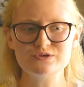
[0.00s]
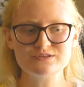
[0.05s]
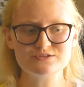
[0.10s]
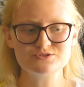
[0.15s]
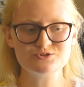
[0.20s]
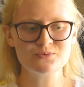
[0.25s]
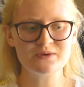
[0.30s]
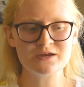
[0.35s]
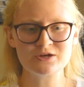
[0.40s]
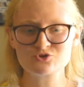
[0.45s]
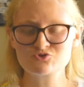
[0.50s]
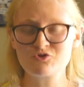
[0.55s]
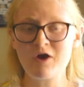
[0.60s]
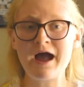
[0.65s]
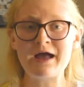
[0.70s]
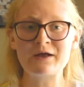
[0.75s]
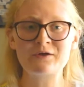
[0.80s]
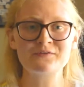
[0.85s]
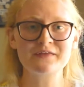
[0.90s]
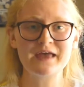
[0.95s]
doing
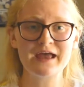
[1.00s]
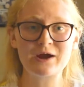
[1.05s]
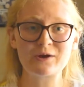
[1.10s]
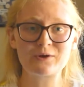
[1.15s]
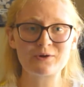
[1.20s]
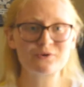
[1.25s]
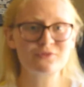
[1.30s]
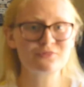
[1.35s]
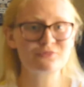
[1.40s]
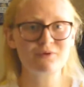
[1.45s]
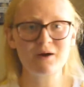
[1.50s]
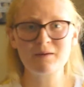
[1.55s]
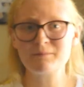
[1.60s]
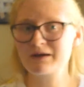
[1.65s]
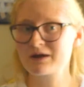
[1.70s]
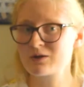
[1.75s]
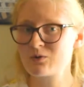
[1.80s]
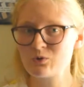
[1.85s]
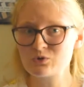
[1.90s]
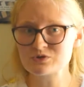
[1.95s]
trial and error throughout
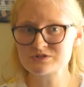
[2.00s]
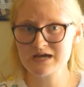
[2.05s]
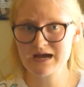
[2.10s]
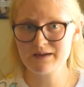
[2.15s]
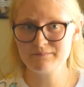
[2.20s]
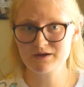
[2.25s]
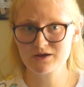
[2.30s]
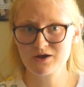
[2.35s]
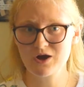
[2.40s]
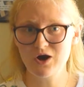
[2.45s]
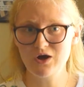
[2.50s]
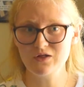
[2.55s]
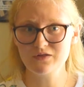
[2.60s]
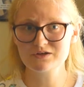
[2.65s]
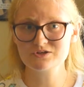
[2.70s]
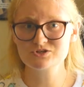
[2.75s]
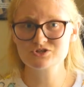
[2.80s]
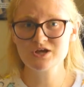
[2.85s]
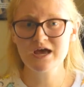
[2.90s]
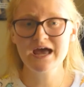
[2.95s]
my whole time in
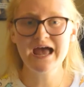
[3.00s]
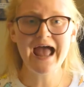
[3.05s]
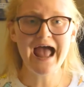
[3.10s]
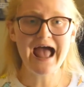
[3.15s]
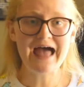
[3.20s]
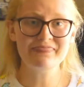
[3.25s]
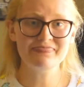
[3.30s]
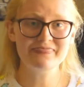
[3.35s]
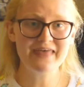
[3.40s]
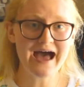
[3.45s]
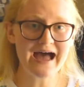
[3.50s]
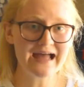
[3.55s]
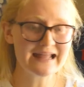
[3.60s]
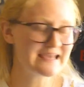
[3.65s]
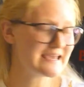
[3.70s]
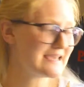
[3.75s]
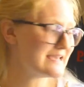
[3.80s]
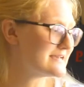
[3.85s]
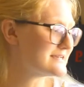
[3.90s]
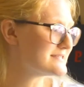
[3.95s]
college, and that
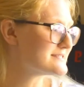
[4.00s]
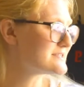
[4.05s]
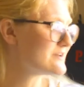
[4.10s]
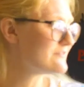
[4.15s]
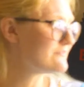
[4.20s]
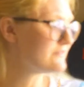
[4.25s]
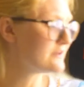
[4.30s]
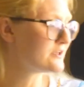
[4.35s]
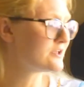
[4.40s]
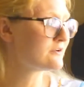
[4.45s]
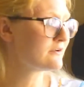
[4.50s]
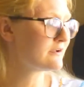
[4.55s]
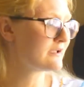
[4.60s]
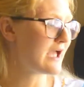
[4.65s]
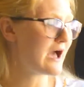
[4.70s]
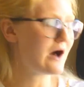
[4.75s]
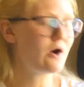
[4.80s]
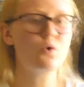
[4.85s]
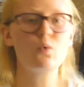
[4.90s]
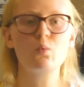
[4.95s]
is figuring
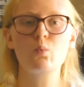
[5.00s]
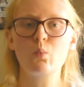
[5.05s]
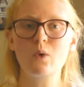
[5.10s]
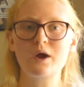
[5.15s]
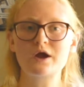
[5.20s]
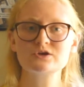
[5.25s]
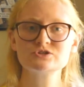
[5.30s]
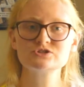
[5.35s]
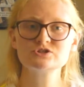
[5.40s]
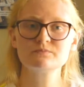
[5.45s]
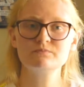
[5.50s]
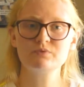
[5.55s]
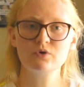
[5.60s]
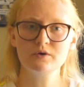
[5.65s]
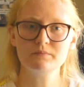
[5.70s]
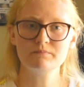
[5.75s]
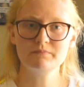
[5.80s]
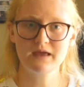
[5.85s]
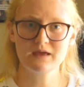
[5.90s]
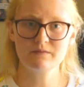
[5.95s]
out where to
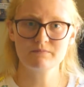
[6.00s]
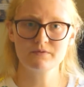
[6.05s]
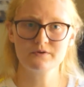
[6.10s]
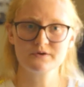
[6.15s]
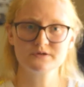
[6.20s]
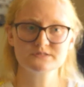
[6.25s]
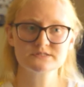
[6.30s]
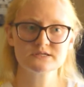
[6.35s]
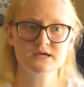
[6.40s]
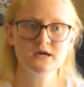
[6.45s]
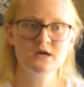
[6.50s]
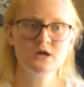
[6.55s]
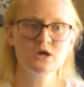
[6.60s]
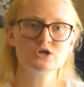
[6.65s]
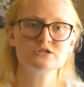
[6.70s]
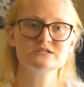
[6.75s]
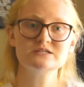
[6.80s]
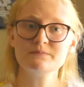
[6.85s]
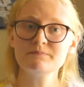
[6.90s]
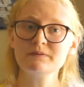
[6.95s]
put papers.
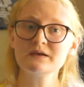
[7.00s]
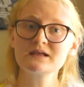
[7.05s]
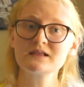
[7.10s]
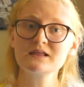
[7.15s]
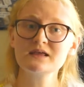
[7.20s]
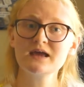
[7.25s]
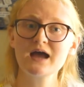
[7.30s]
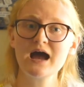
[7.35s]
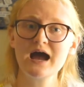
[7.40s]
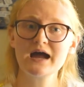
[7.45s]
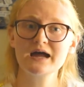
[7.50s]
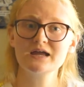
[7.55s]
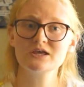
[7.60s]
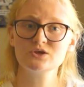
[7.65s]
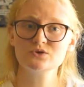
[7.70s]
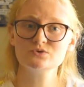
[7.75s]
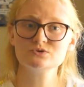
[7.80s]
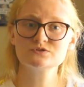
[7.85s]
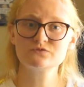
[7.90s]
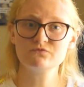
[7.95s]
Typically I
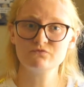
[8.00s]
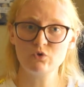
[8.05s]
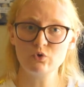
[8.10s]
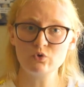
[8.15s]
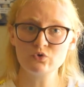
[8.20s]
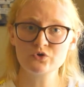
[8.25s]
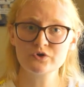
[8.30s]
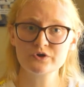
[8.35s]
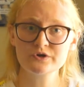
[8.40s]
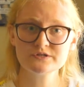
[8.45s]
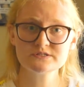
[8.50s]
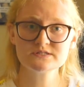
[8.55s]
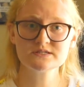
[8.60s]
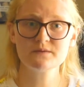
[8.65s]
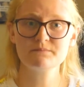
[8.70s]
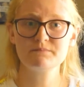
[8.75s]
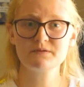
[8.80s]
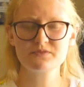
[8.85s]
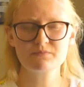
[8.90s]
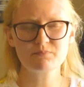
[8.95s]
use folders,
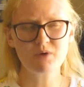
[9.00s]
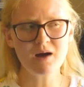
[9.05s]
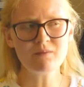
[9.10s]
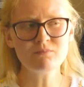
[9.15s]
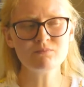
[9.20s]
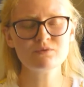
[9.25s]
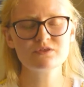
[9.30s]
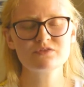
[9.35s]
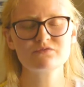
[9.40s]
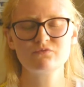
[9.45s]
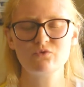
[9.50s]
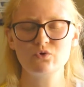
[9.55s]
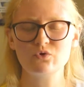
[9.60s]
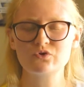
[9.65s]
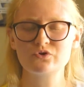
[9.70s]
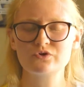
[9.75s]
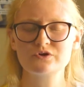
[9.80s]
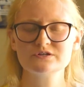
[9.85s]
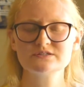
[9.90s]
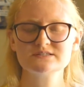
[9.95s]
but the problem with
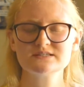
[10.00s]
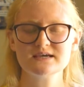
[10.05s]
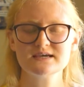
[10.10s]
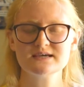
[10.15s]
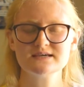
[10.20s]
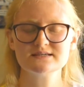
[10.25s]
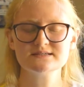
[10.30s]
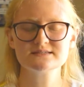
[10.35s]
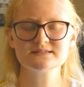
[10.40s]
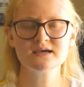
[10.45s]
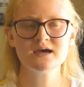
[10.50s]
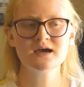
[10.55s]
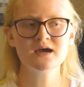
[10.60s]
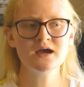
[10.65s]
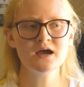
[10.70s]
folders is